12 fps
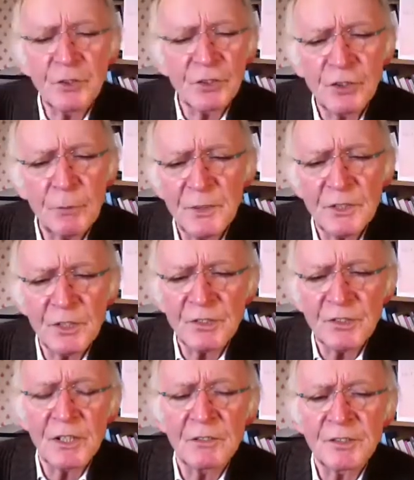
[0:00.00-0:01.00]
it could be just
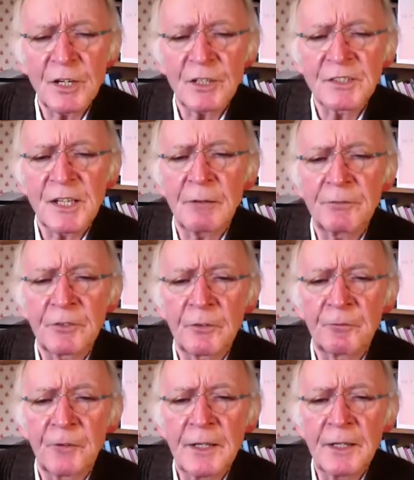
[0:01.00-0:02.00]
sort of
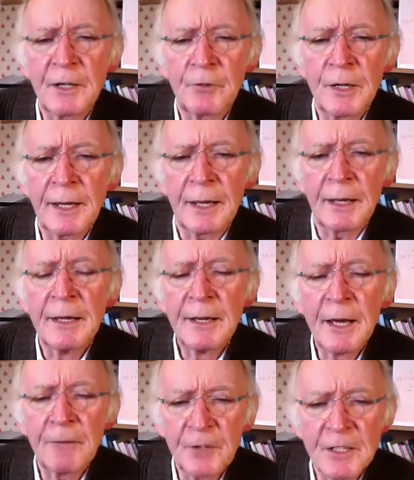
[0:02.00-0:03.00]
self-defeating, really,
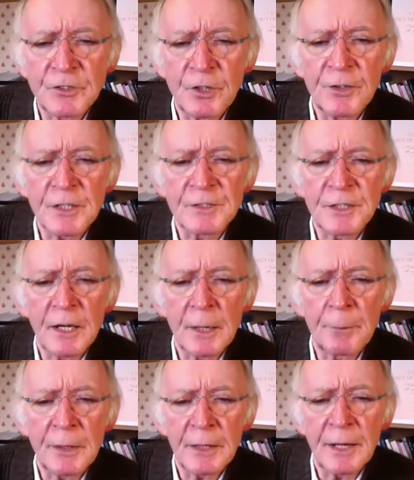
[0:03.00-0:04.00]
if he has done this
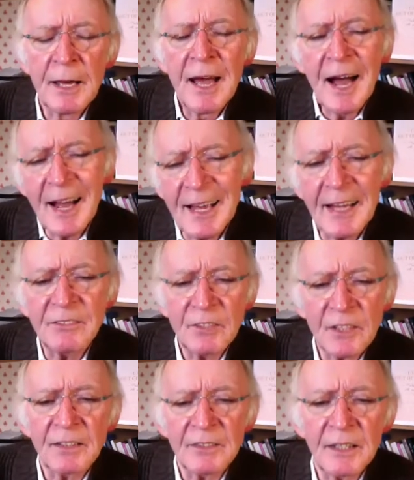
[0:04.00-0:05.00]
deliberately. I
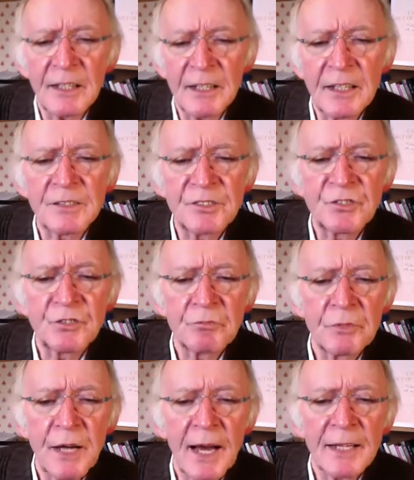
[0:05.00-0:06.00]
actually think he has
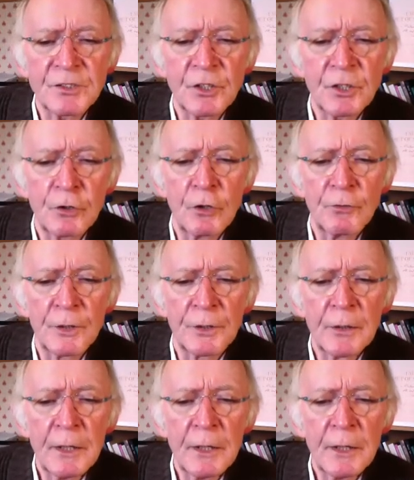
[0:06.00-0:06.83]
got COVID.